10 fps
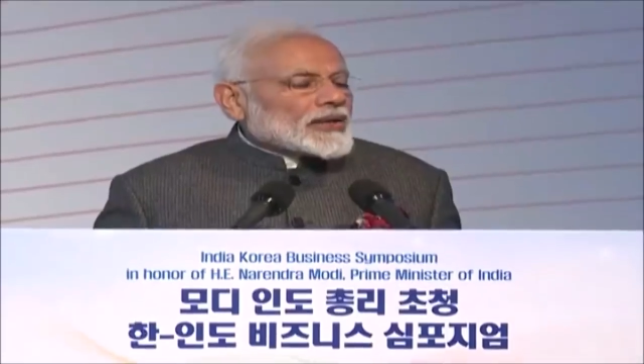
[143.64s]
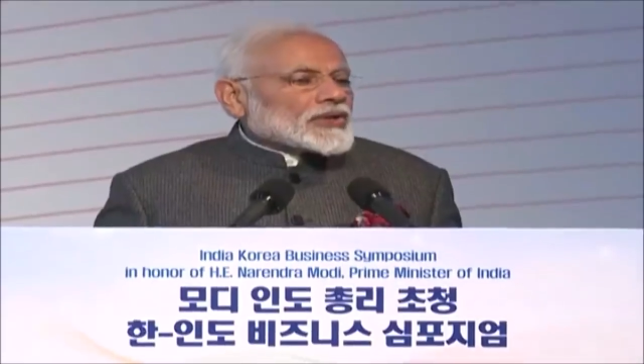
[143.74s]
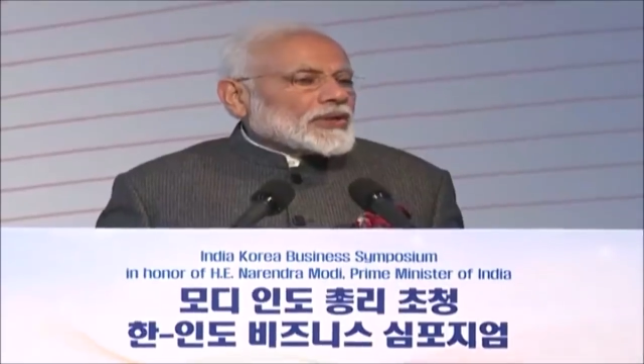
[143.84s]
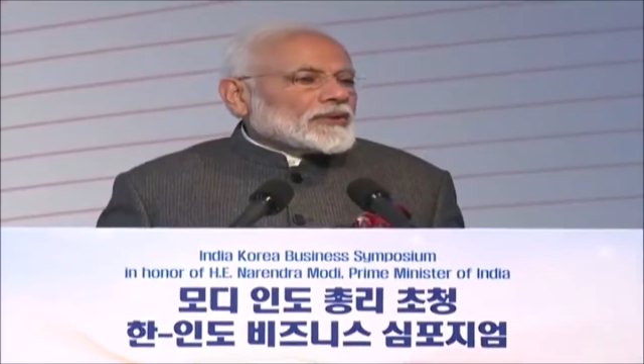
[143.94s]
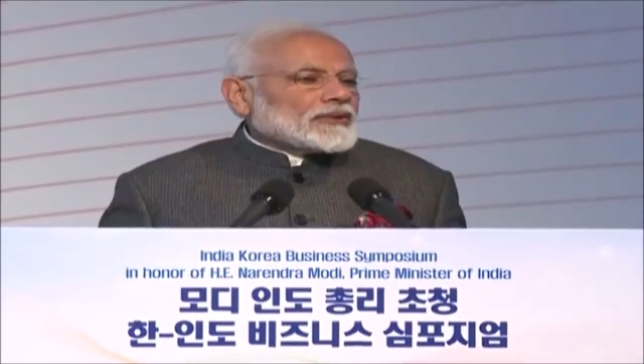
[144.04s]

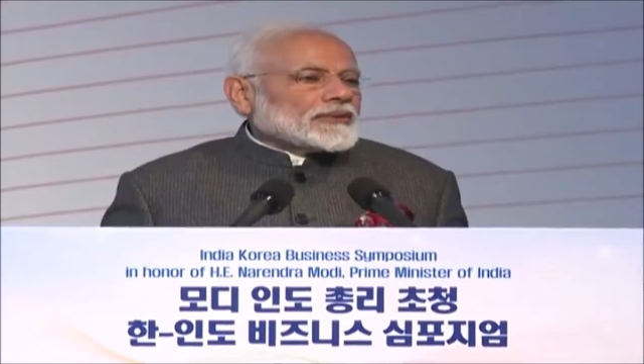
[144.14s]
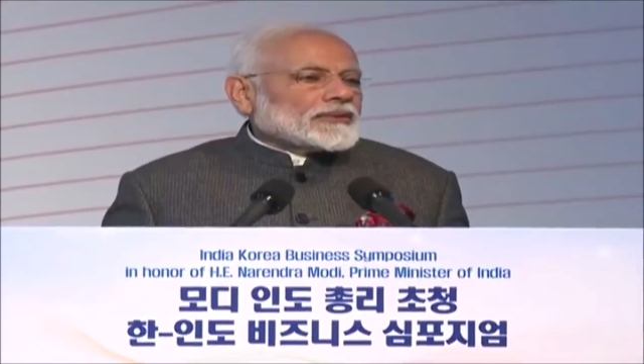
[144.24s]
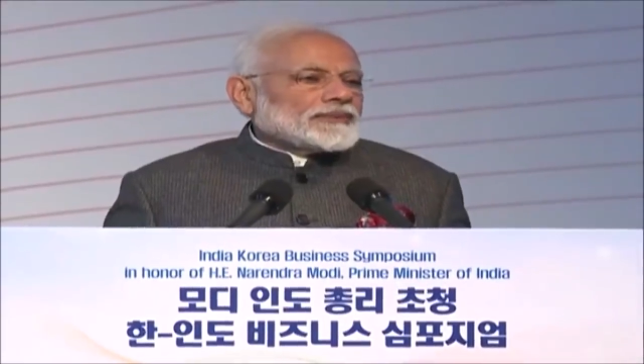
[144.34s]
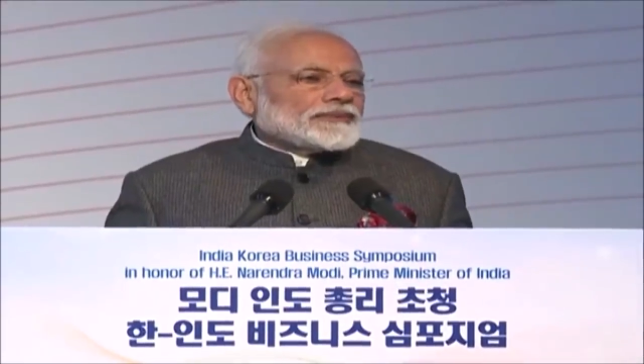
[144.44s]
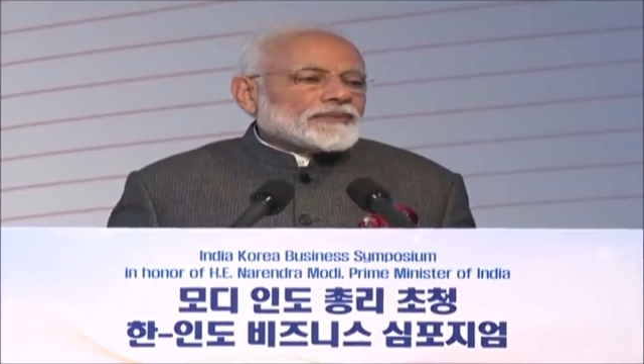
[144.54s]
achieve
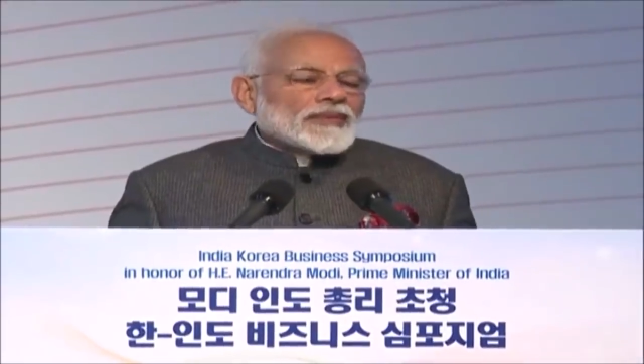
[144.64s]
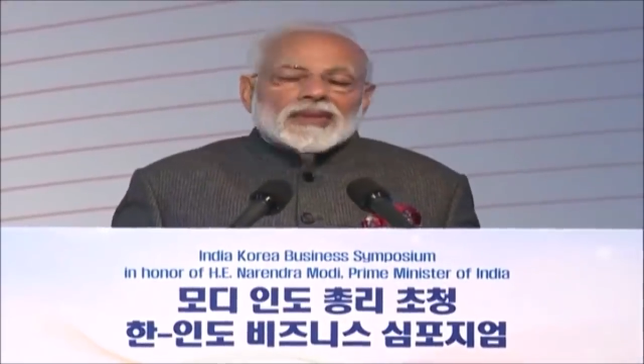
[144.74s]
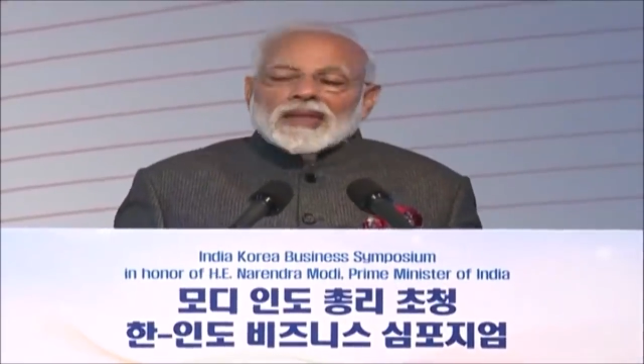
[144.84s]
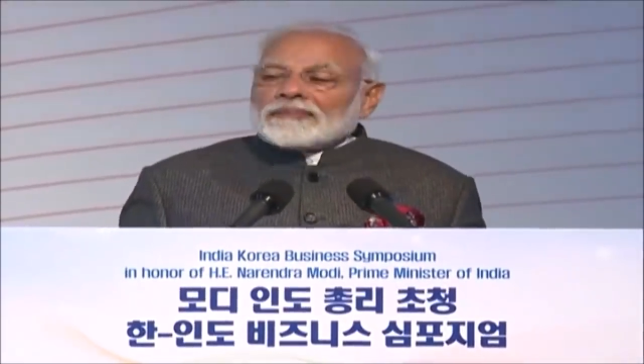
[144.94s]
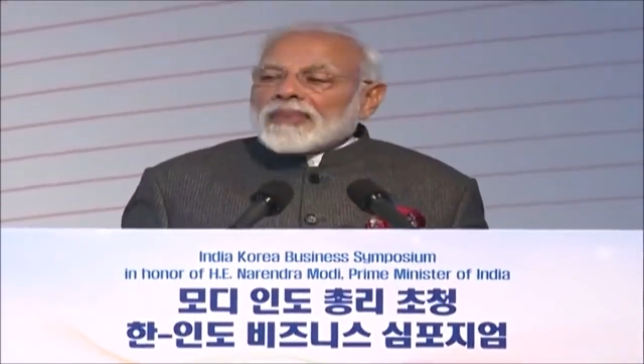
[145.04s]

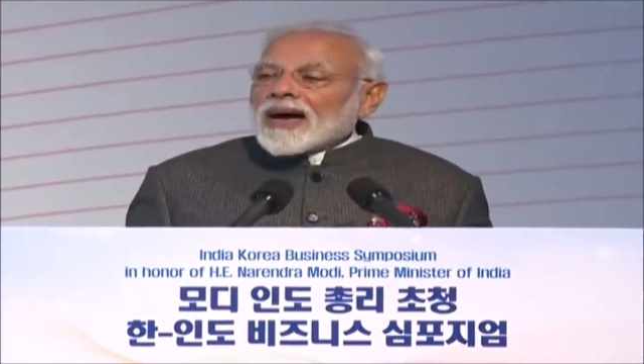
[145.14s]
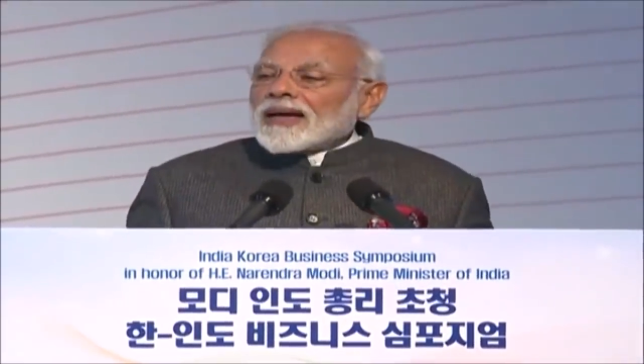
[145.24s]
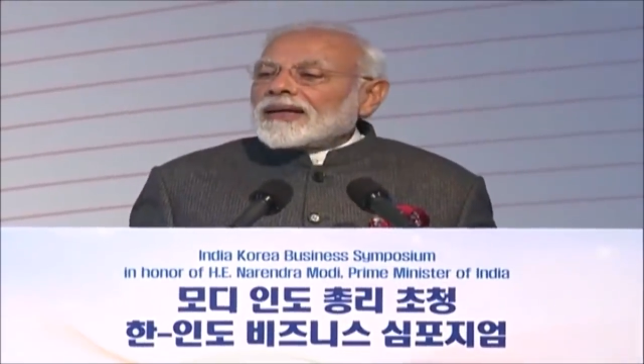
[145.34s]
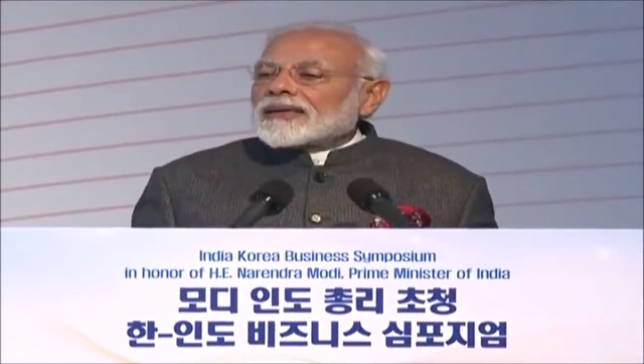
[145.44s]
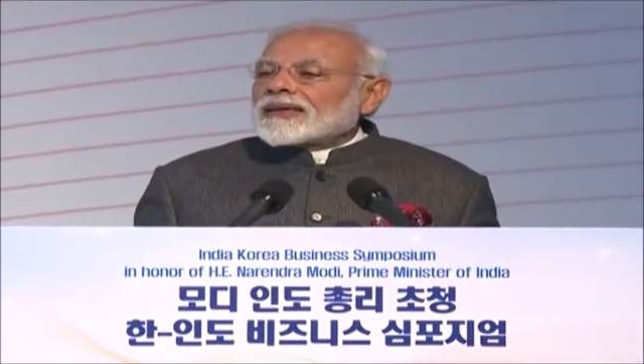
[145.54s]
the
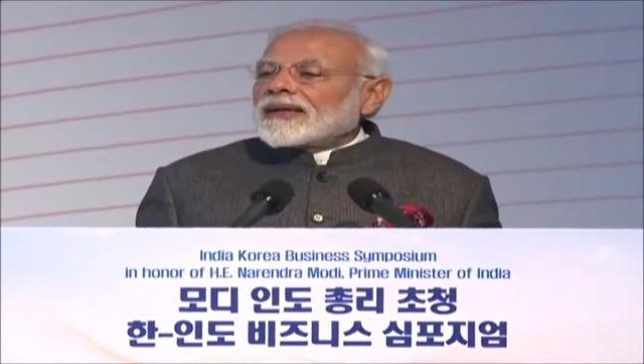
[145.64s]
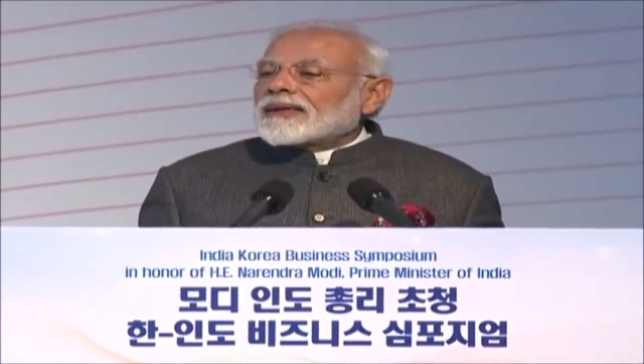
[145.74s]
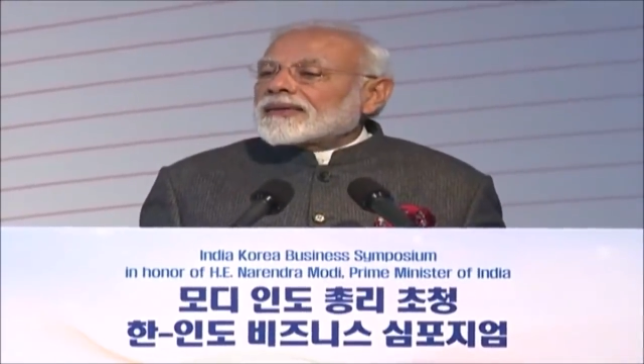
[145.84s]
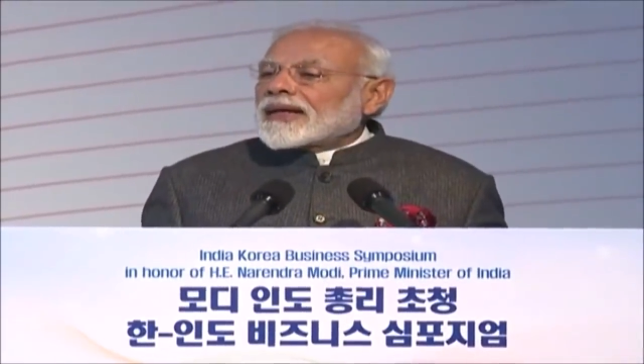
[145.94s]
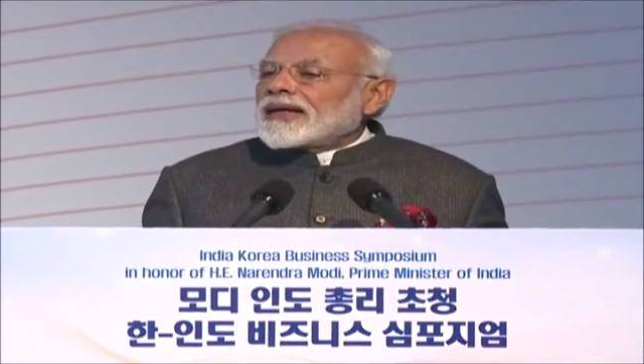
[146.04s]

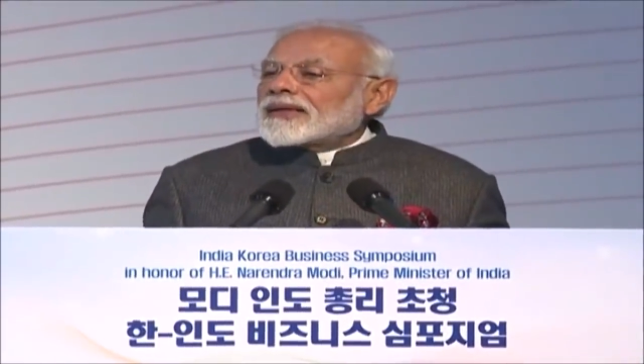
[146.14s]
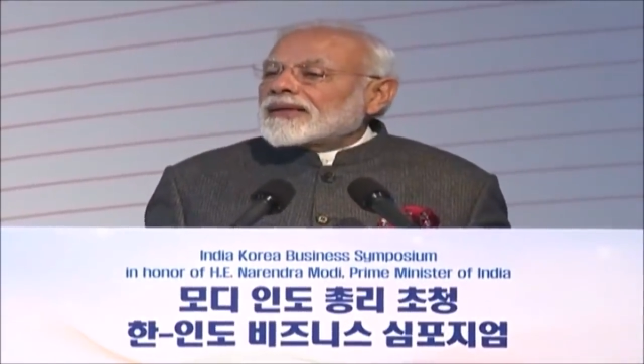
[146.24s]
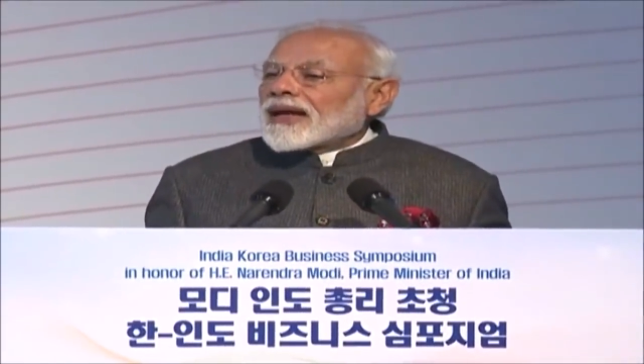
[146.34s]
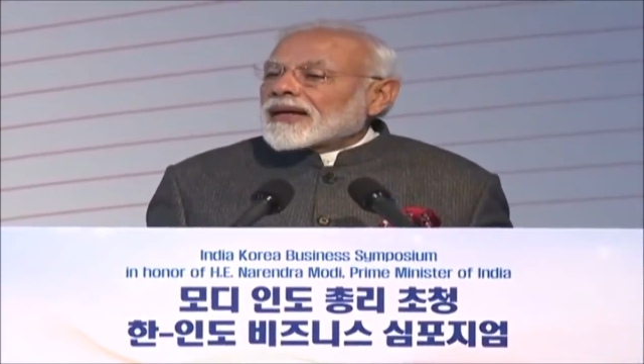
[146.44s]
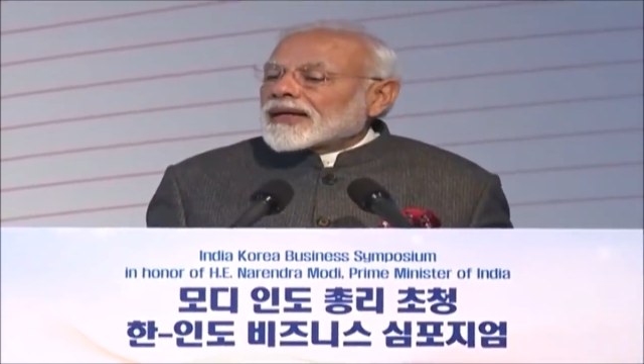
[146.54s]
bilateral trade
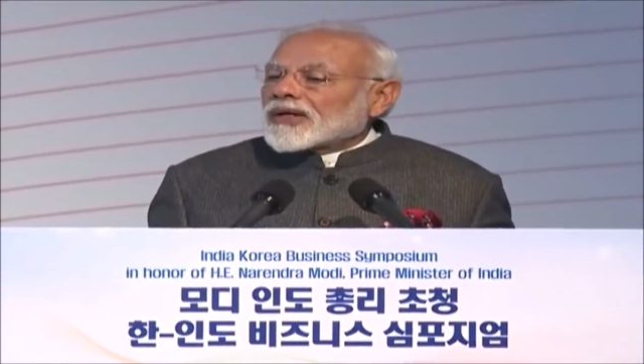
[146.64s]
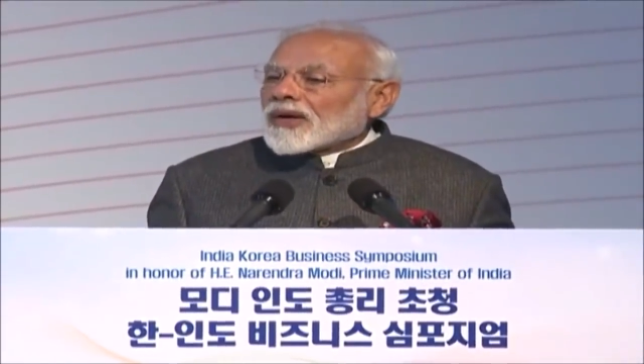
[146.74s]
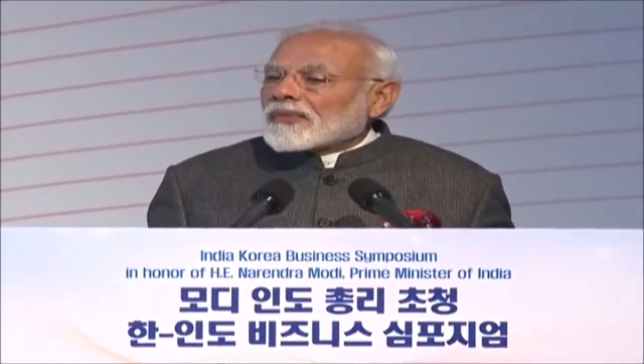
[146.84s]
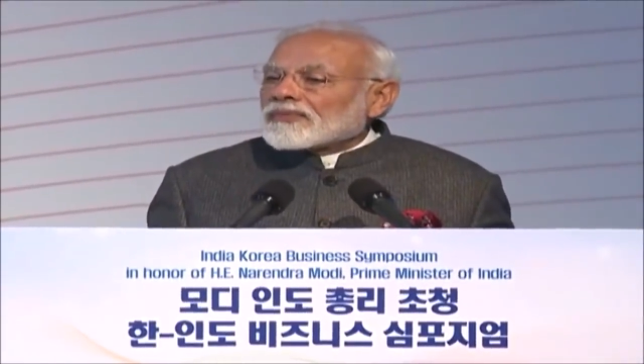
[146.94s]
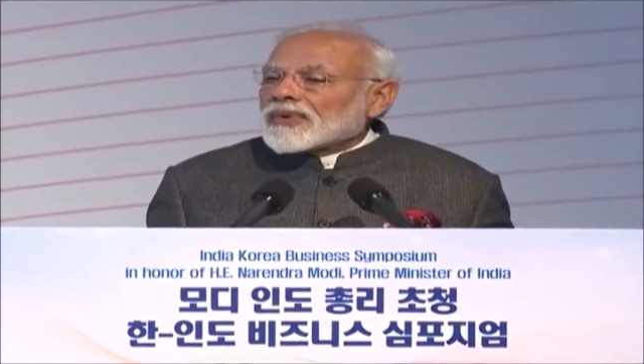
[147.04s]
target
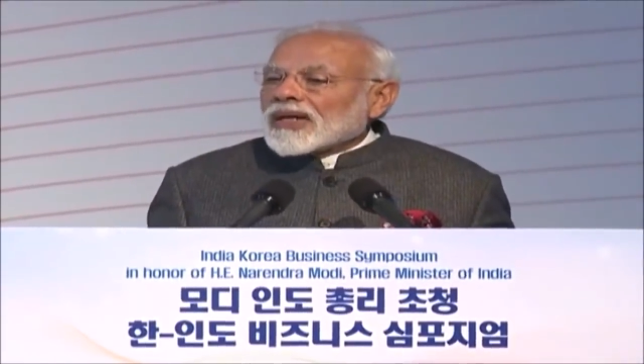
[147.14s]
of